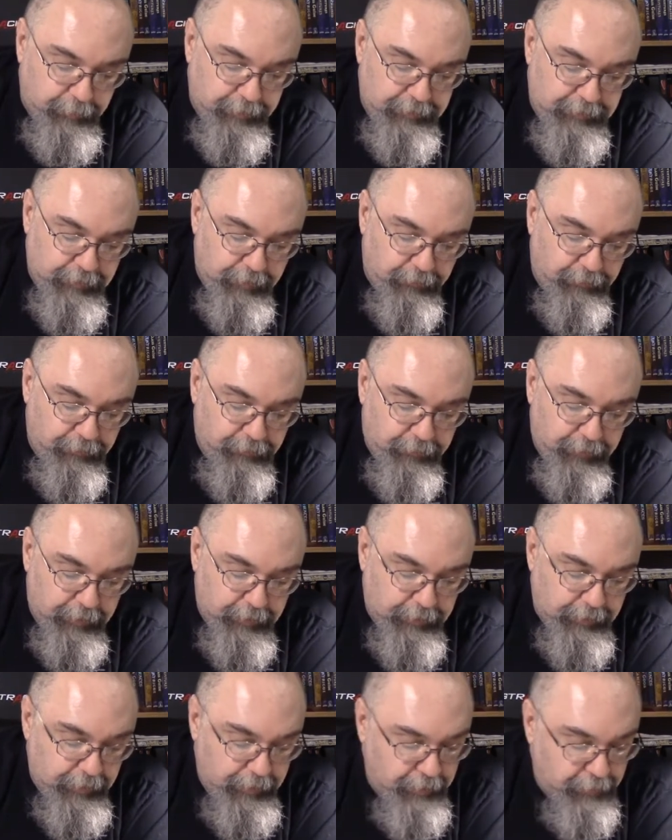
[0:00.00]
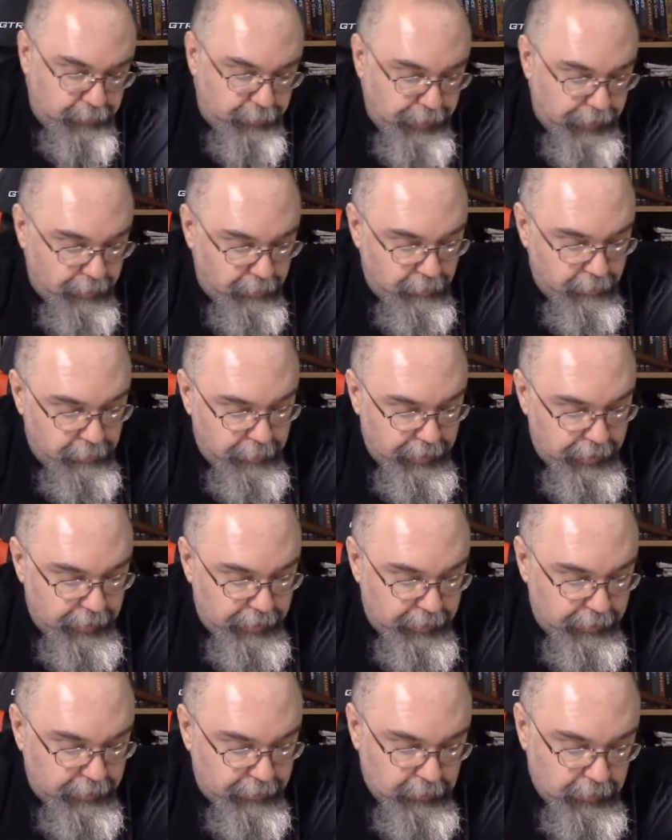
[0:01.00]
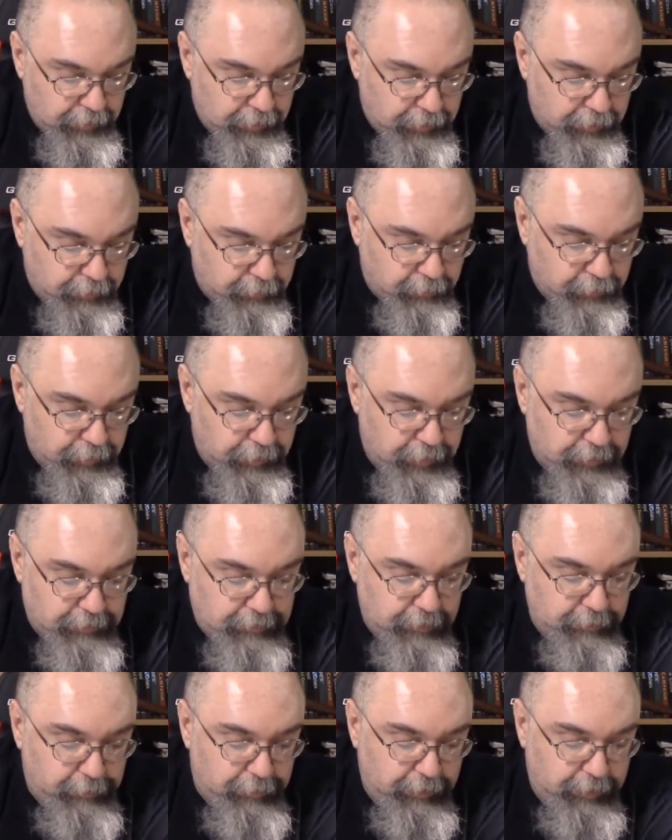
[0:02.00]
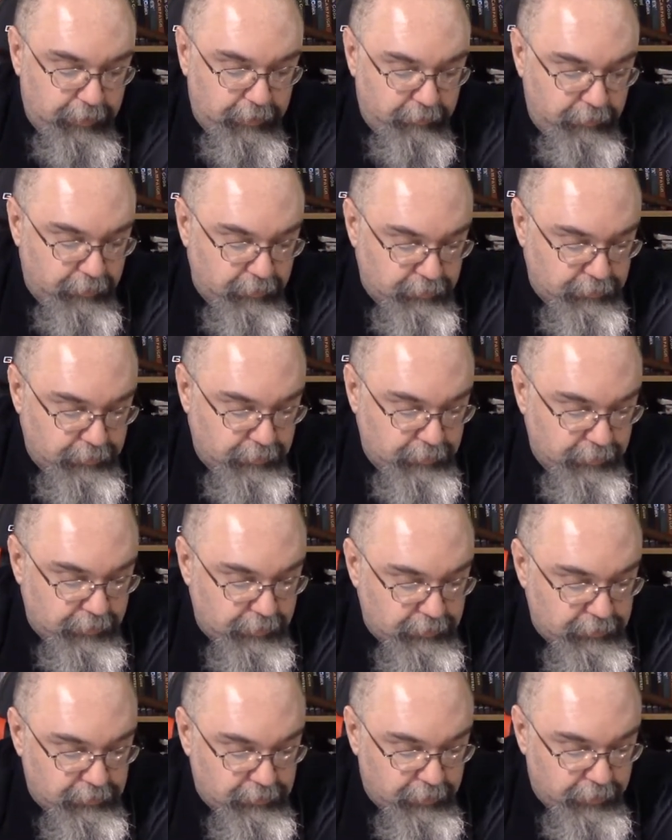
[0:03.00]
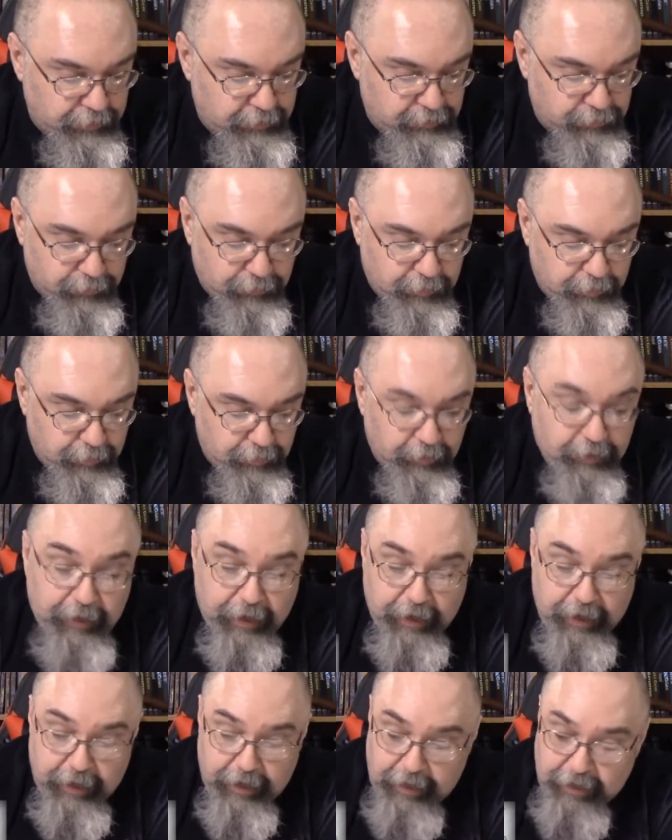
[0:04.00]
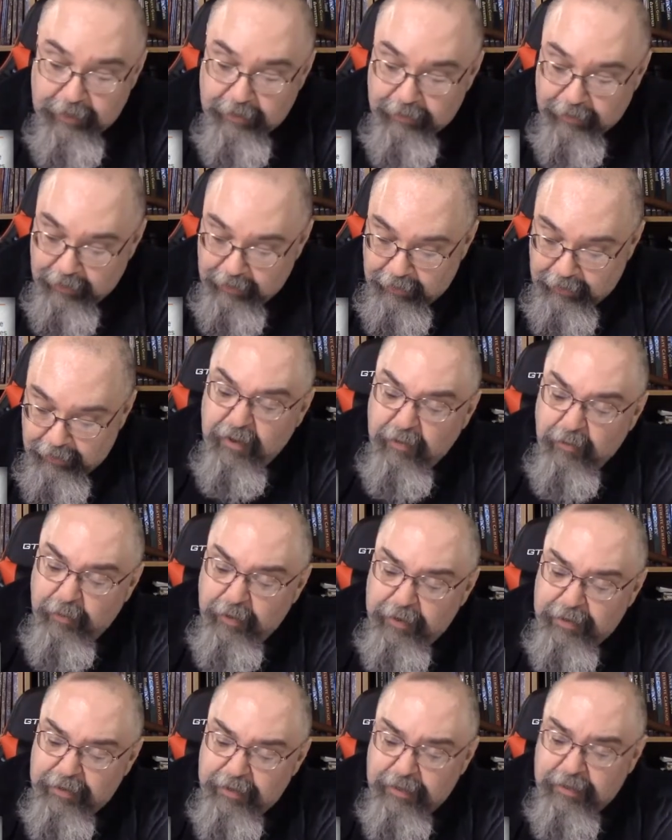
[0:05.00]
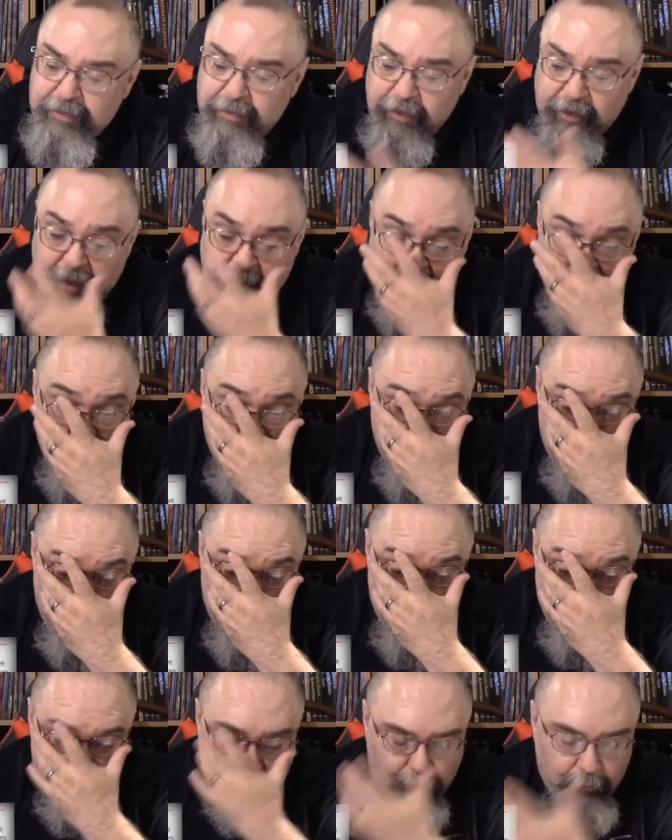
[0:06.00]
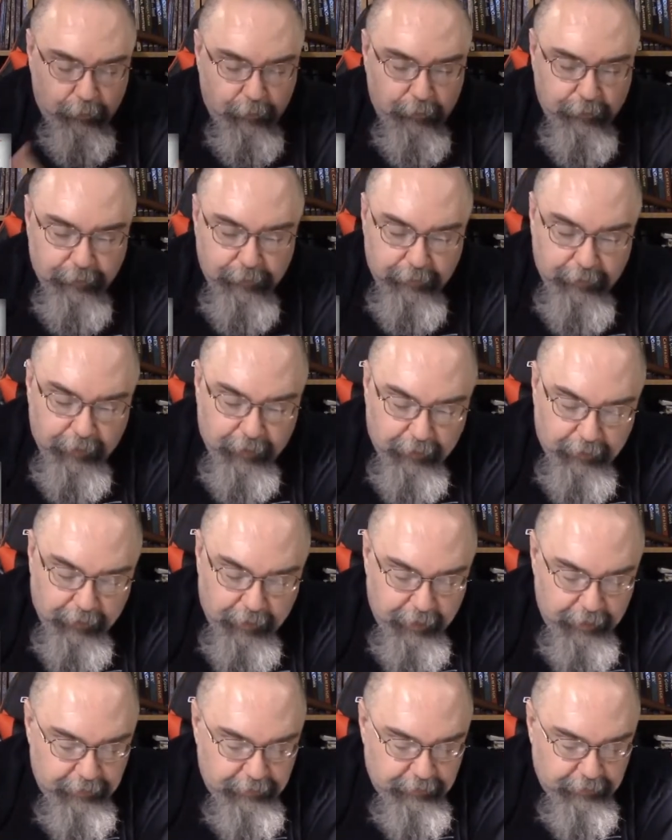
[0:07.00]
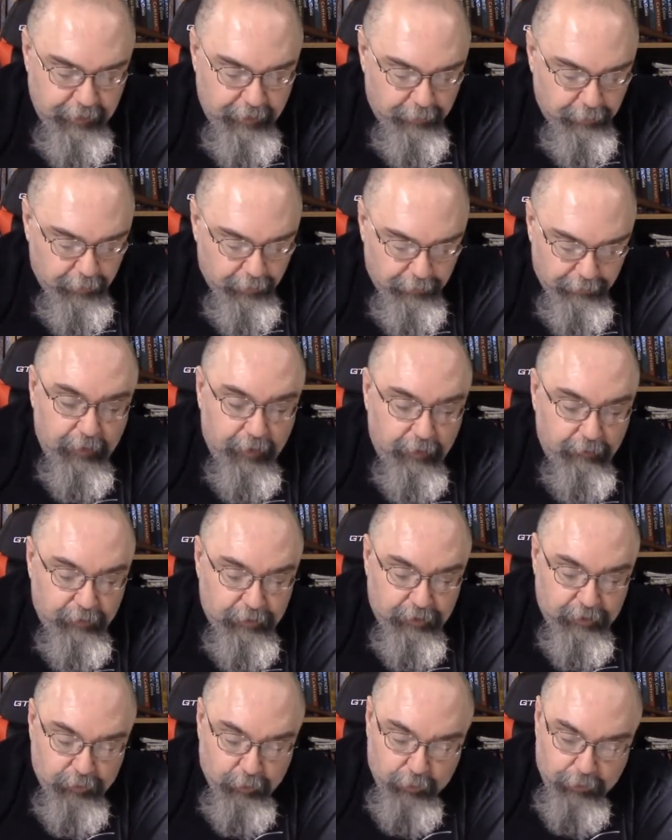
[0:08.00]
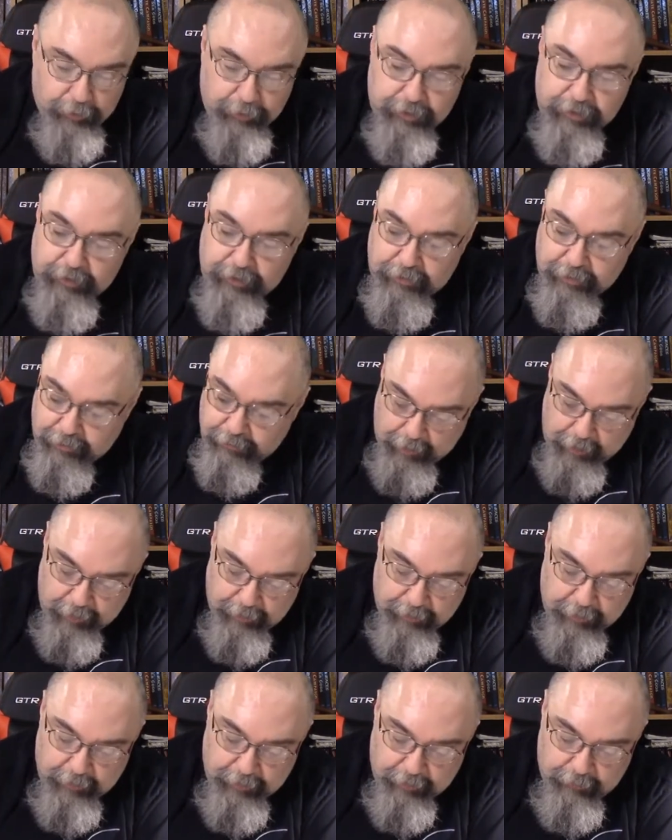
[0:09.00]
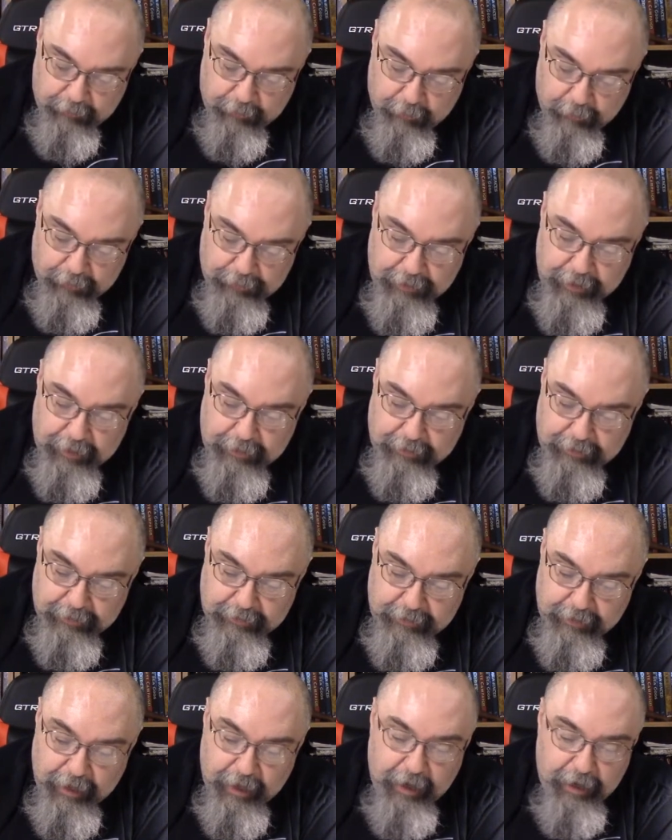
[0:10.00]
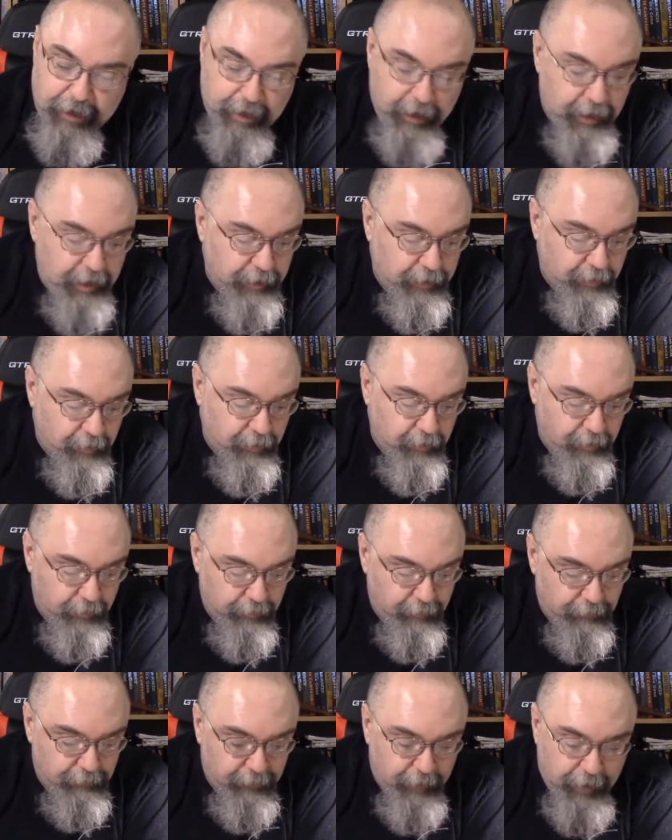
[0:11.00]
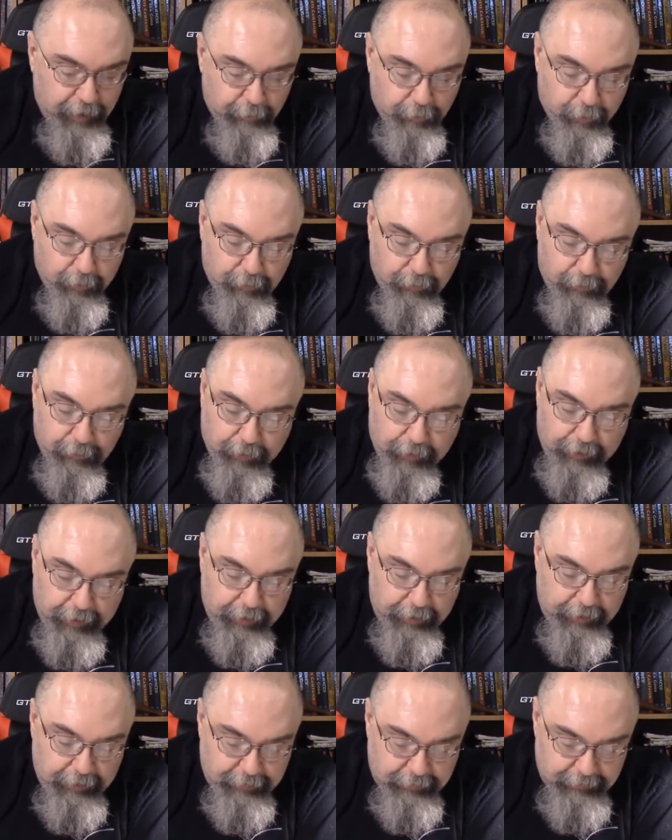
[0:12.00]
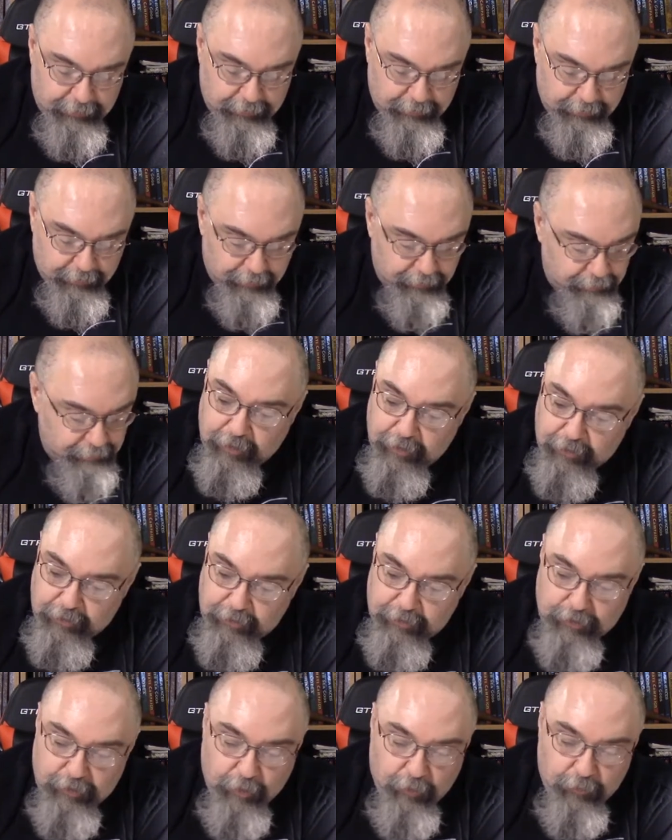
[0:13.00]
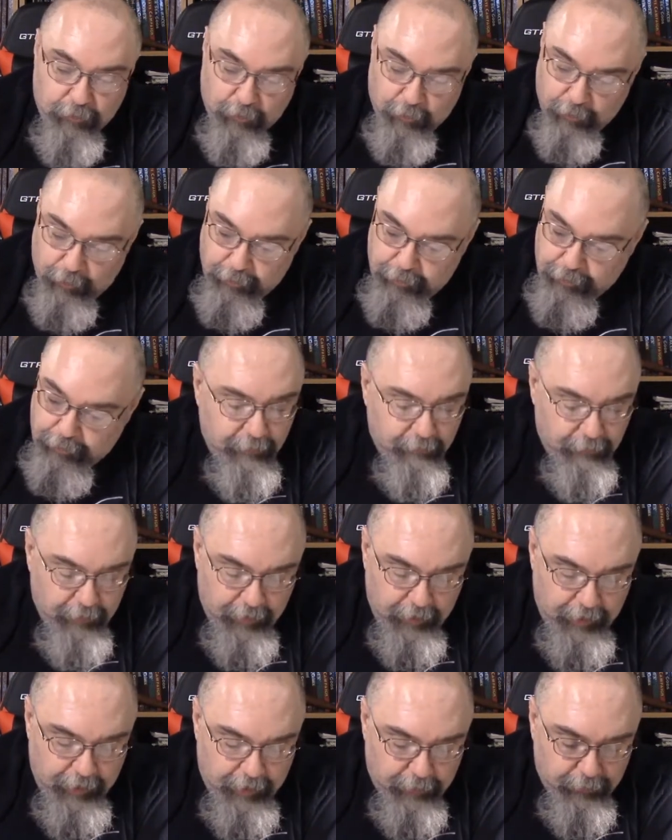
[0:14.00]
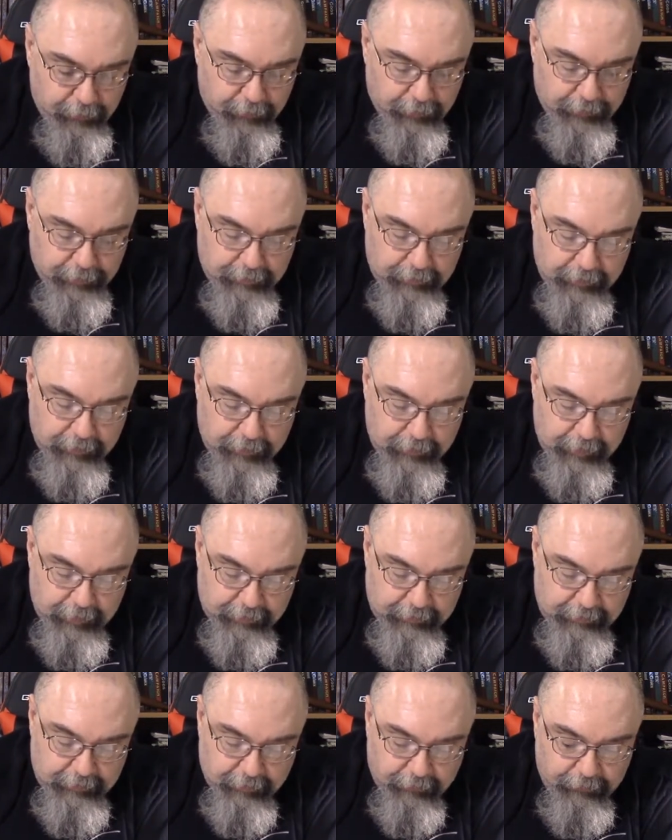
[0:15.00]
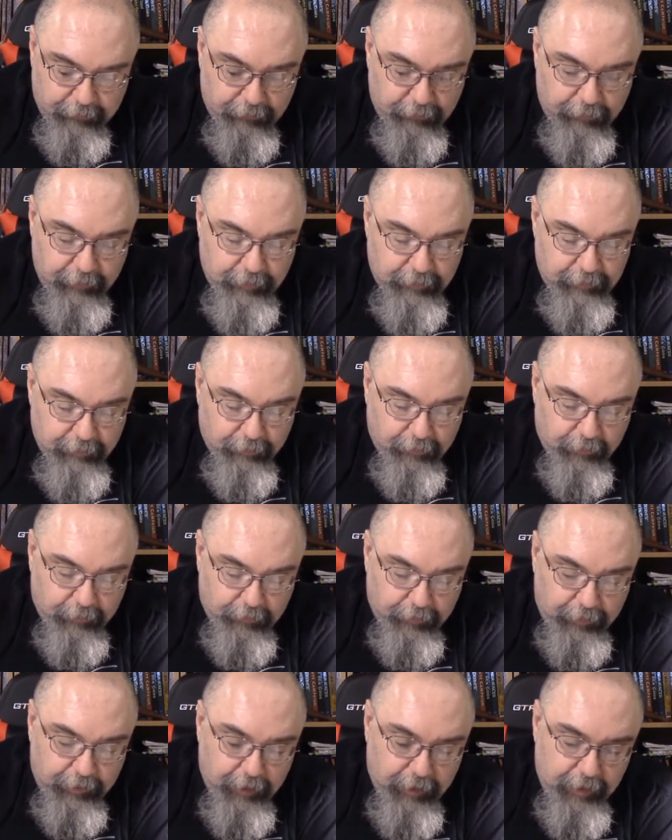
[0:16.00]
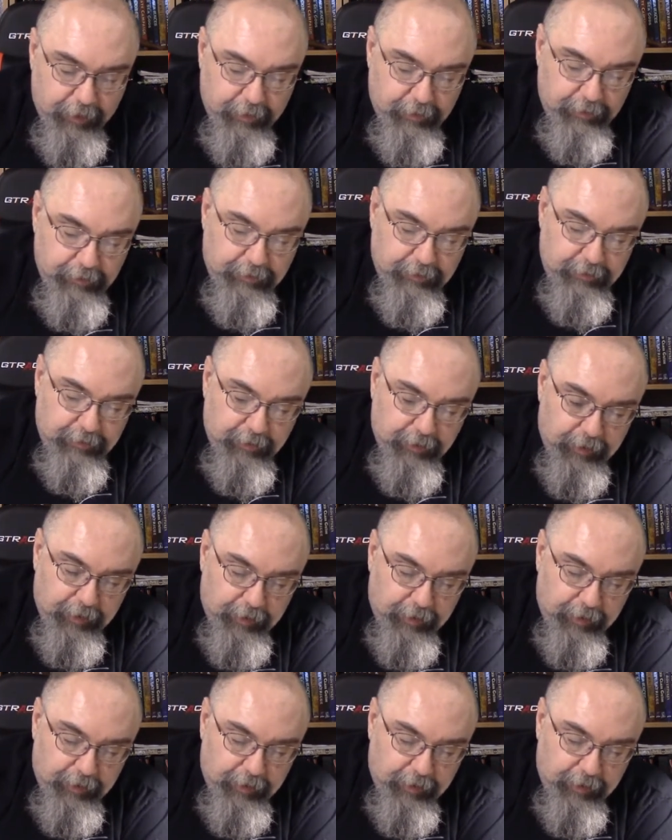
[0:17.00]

a self-contained power pack, and it creates a plane of energy that can slice through nearly anything, which is akin to a lightsaber of a sorts. Then, of course, it has the side dagger and vibro blades and so forth. Very happy with this. And then it has self-defense of all the guns.